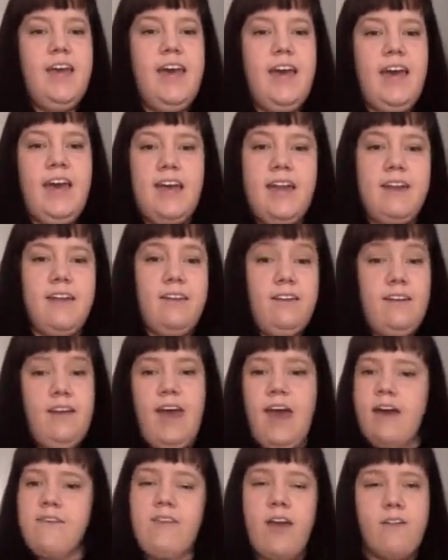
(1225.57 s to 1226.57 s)
and
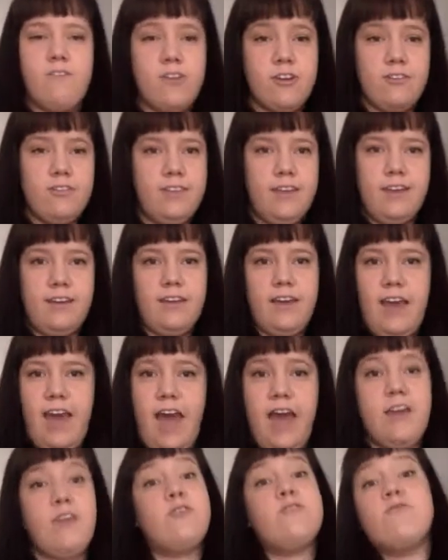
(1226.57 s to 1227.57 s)
have everything
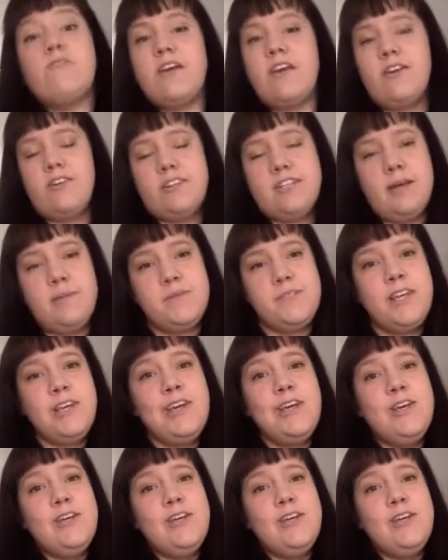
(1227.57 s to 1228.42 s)
at your fingertips.